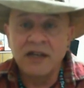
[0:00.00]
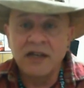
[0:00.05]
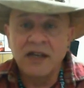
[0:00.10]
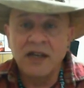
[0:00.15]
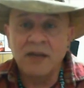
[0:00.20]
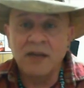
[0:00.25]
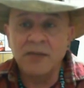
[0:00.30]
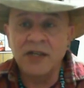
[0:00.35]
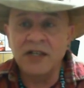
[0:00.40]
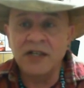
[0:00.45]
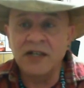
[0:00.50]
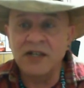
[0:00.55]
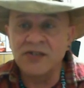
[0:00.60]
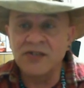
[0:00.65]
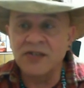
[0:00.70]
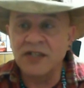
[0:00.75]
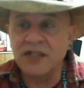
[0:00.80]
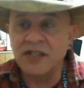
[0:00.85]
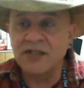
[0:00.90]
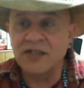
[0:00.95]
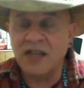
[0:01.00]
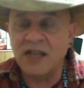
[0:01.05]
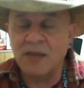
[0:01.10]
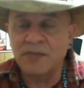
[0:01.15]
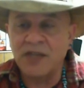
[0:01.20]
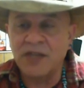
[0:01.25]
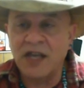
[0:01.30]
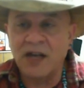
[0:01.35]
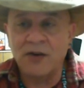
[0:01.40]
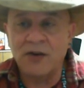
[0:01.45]
I mean, he doesn't
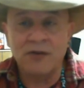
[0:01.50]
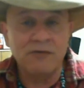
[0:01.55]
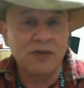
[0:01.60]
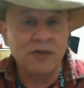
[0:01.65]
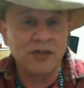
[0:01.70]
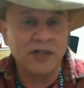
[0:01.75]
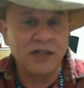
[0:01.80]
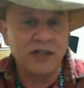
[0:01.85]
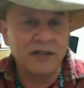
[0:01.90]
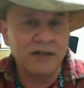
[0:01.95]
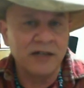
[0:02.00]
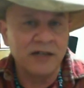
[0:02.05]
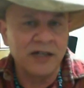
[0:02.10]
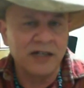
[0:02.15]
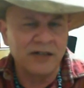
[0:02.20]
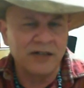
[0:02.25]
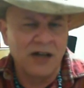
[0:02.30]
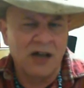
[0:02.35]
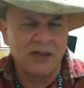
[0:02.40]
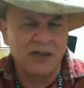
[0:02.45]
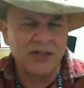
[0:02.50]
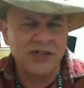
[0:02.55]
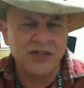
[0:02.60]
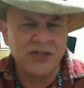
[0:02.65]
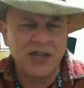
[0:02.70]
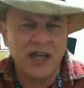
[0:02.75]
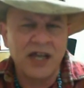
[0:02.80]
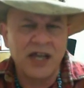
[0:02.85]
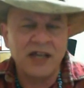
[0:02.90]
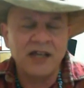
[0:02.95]
accept that or really acknowledge
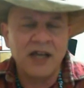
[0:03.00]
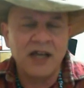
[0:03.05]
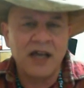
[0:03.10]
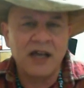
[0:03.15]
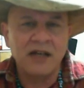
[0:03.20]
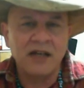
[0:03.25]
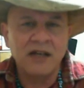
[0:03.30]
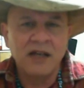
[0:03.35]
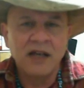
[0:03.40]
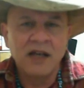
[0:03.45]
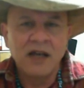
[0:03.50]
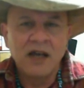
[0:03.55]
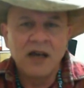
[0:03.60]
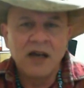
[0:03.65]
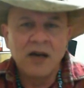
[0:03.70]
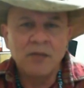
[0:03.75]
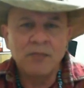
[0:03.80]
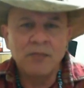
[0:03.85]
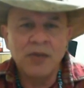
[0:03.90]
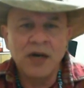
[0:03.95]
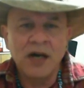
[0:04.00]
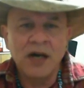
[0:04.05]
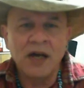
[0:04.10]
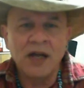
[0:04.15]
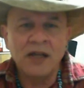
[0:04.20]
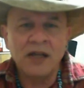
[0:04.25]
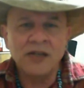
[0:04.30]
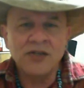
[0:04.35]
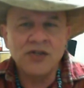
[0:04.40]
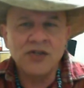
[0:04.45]
that yet.
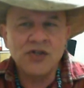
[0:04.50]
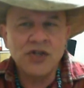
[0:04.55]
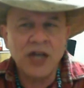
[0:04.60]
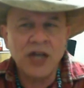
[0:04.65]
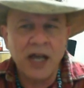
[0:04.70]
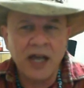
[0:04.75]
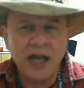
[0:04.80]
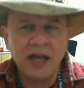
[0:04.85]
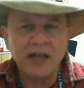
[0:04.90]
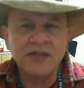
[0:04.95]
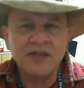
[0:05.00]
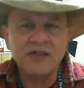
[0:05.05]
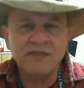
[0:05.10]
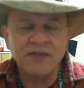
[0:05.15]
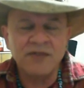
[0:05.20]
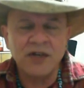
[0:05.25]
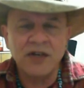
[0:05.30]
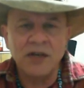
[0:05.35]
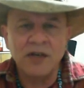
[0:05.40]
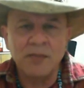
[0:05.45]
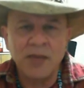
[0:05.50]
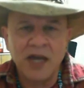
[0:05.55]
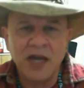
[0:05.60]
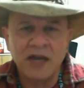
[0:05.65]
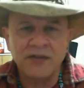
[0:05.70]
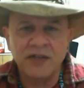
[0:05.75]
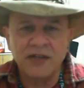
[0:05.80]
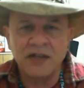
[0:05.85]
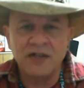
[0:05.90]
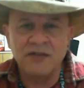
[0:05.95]
But Chad is a very
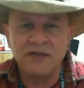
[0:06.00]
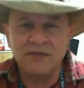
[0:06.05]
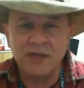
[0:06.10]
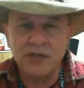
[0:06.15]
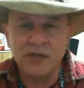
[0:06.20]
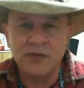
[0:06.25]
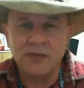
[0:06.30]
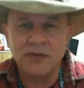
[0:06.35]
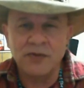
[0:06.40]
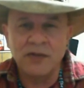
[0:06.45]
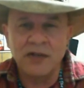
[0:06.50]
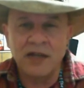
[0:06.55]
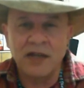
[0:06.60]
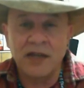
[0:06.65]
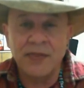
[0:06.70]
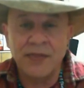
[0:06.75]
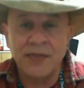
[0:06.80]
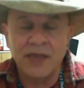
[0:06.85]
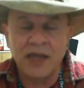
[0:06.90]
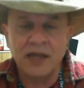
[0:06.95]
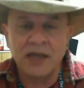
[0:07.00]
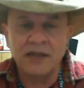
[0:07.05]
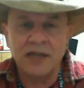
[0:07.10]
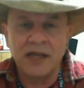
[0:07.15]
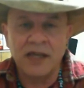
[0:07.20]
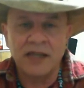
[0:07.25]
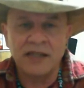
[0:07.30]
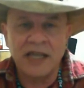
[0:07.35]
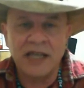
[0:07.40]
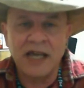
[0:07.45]
empathic individual, and I think
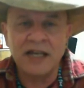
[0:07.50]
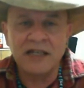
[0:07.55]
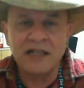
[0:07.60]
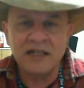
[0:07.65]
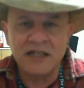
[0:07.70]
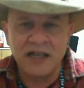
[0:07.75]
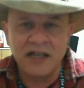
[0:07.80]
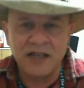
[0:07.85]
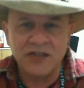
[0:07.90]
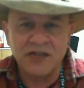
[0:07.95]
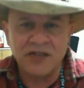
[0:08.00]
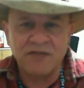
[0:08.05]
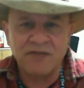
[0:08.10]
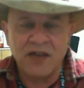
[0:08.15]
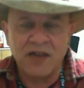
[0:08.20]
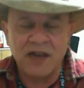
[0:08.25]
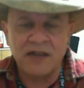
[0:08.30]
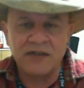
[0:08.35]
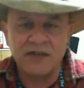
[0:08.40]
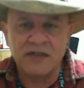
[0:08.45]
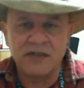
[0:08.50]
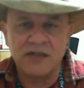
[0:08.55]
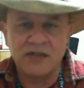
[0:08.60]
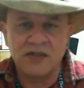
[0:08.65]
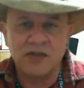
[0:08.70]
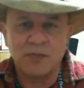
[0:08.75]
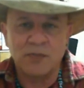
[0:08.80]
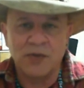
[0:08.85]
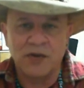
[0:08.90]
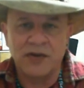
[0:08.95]
that that intensifies his
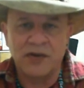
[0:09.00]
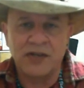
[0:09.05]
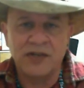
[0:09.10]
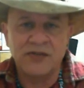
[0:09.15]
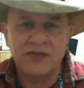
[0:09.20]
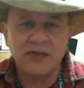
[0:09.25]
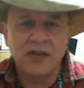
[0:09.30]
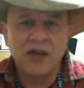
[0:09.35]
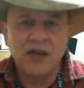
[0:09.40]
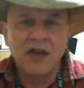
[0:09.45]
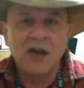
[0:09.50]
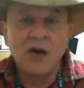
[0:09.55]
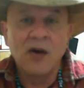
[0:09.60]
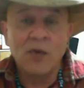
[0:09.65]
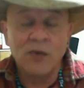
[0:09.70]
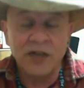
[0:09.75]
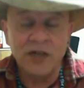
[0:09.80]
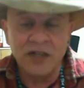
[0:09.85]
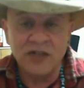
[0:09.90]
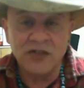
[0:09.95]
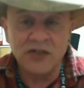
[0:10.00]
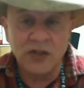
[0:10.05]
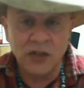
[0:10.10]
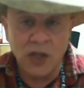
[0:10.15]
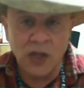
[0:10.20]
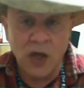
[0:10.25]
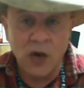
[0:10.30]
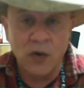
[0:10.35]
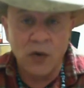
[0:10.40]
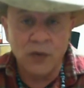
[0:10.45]
experience when he's
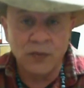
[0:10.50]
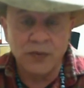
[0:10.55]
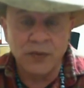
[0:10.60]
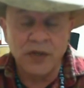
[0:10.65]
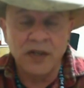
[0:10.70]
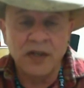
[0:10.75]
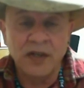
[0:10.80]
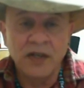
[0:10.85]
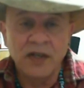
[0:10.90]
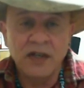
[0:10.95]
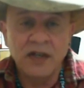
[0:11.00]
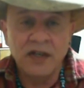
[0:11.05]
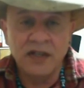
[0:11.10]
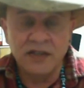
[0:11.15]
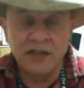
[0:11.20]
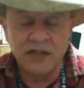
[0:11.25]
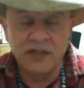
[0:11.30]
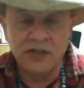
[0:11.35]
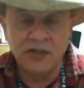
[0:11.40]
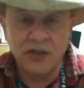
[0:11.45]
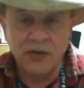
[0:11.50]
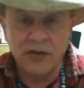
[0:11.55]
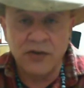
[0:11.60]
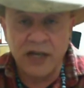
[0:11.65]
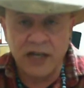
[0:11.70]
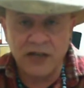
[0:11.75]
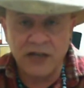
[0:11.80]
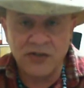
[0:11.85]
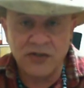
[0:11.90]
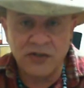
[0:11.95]
alone in these
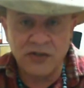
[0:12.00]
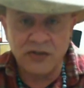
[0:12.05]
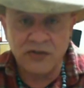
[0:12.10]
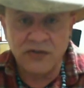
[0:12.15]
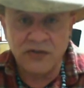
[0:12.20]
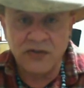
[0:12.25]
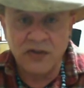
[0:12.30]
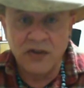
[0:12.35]
locations.